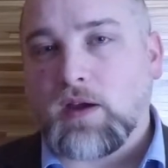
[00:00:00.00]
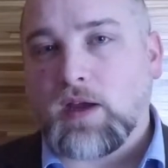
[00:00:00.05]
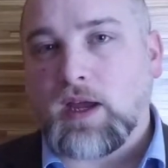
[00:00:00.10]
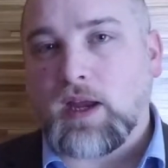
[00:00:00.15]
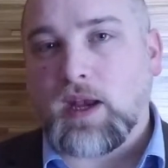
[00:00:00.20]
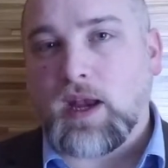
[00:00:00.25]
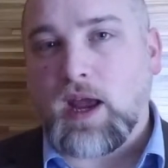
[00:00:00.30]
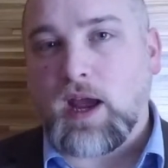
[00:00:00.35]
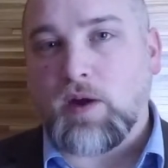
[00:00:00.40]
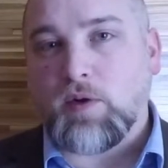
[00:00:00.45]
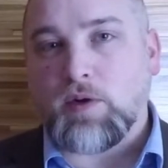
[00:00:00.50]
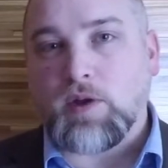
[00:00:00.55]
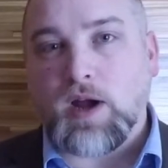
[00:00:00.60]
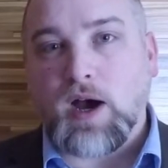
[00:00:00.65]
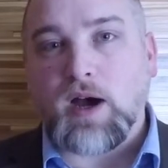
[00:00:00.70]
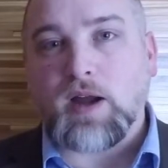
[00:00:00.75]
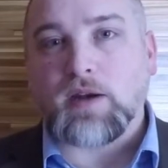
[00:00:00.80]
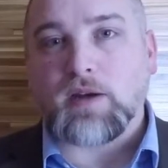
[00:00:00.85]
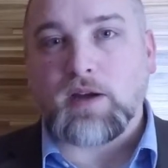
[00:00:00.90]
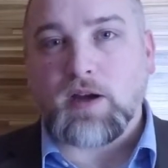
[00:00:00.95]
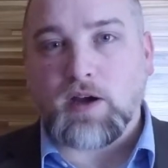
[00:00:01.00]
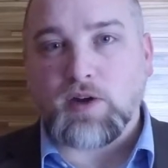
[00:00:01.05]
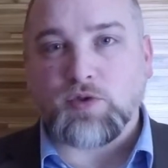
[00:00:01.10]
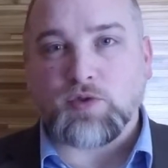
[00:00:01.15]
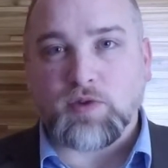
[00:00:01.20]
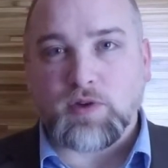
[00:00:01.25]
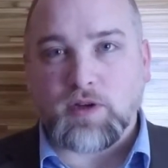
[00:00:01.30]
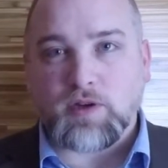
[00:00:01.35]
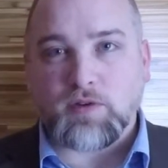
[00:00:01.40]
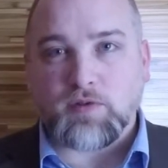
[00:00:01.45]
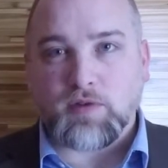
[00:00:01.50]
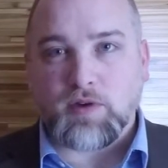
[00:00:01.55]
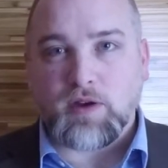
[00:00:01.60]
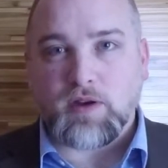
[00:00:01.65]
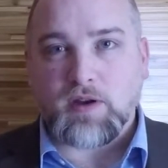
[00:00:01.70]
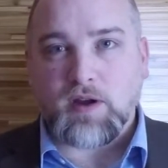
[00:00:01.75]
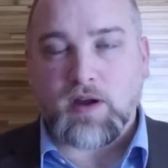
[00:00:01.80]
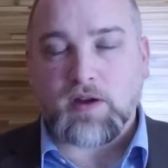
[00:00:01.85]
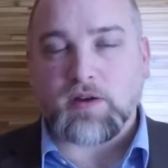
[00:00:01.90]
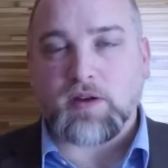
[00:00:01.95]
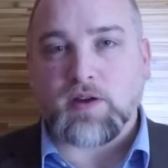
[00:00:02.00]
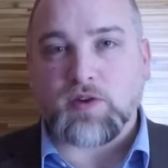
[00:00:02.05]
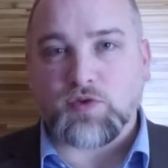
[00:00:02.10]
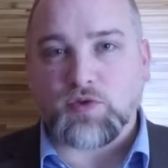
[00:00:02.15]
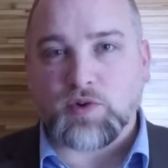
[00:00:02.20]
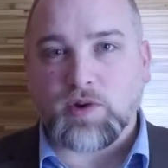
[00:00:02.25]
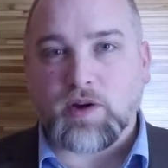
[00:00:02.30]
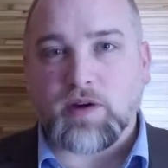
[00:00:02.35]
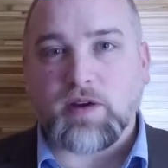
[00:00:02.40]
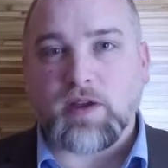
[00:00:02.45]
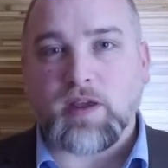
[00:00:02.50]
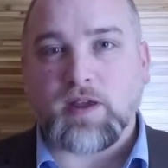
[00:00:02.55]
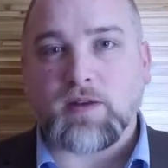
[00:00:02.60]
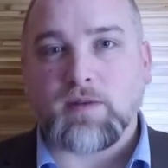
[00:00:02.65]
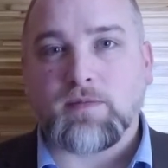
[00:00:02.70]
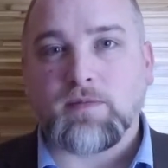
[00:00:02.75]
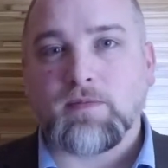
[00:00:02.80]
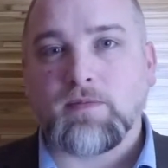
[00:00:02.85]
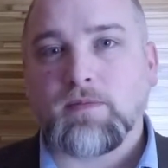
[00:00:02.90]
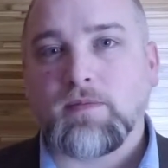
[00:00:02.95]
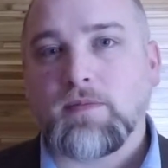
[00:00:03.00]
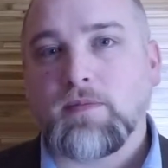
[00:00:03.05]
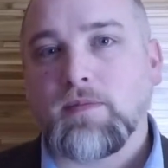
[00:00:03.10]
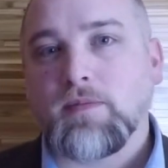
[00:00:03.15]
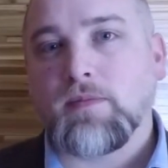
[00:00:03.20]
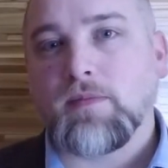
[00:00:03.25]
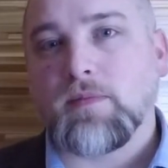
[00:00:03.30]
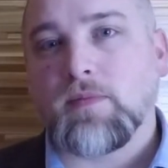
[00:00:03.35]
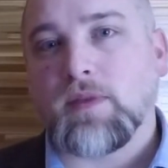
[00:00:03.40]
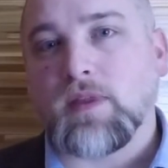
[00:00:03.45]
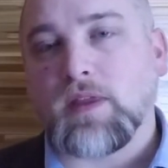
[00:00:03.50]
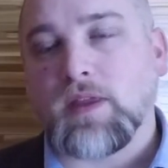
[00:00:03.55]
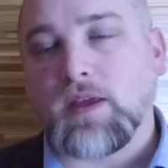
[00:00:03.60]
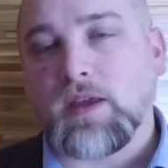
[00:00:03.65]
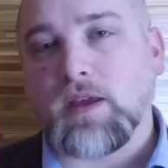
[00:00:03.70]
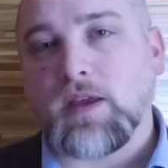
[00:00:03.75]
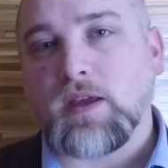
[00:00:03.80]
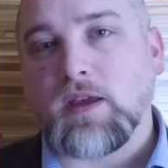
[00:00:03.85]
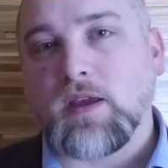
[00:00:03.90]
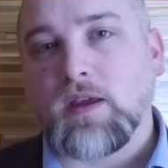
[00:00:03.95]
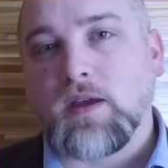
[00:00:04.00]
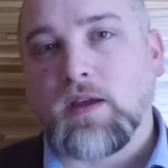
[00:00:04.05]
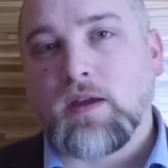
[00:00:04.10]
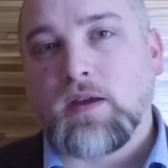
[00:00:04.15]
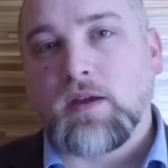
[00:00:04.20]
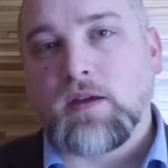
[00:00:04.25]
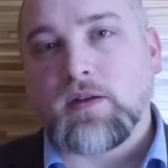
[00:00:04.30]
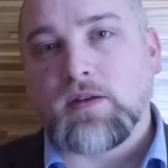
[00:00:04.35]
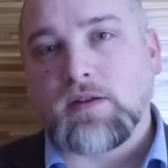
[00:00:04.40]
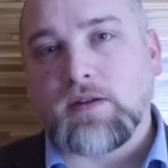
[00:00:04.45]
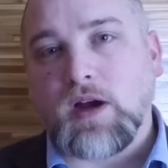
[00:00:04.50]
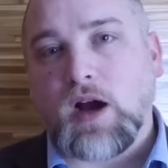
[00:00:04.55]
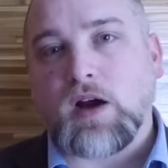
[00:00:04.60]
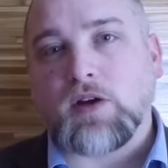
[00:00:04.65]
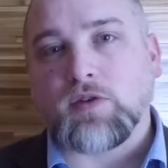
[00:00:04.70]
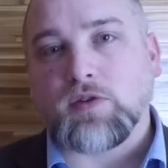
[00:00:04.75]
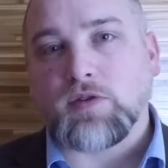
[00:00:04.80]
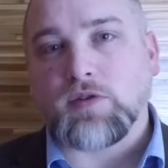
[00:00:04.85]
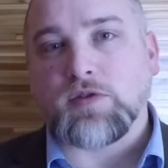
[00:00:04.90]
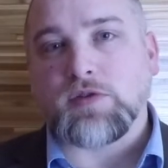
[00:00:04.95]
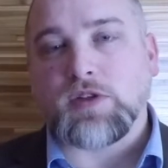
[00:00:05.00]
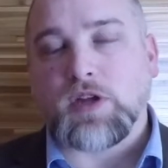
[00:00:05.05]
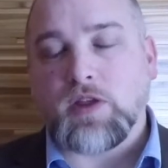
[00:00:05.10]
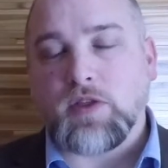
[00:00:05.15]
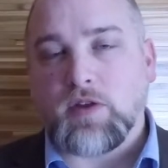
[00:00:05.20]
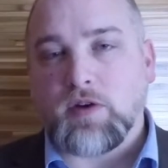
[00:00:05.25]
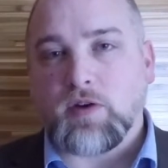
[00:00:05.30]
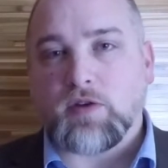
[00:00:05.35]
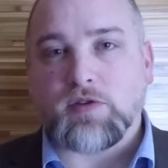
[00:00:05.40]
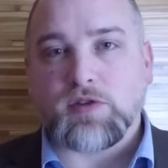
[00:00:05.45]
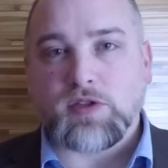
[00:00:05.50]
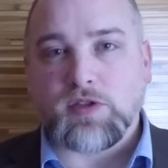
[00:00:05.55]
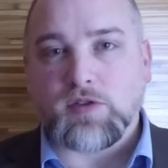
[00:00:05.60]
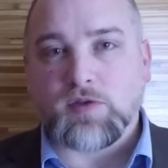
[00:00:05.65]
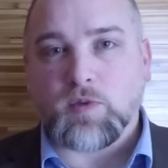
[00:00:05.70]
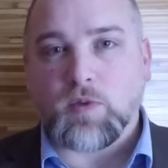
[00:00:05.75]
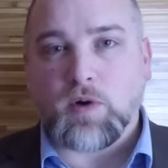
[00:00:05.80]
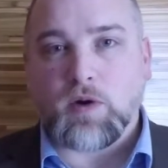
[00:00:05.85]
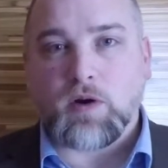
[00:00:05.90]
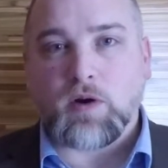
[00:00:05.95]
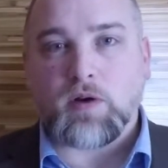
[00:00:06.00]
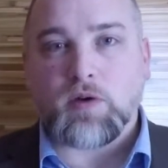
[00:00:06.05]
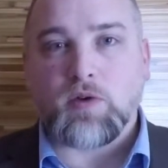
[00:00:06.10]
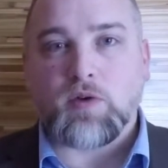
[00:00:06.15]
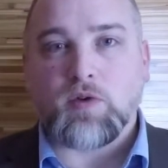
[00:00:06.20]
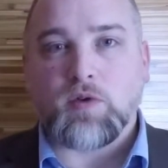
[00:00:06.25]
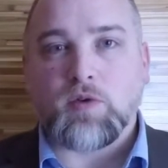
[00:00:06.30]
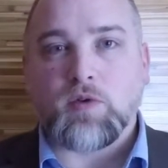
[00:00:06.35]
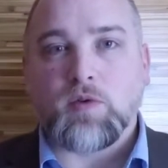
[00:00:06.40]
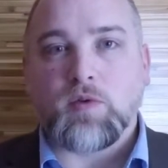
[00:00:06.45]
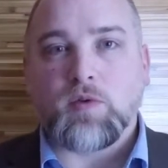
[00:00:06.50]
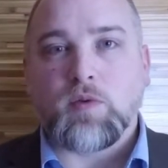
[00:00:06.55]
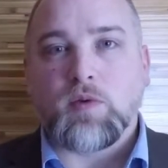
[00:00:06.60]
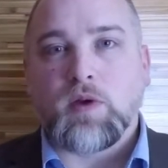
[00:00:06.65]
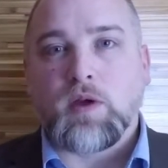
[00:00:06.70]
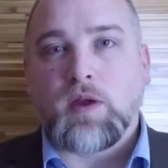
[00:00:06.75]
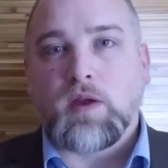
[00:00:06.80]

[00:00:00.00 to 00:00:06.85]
and how non-contradictory, non-contrarian the doctors and the nurses were who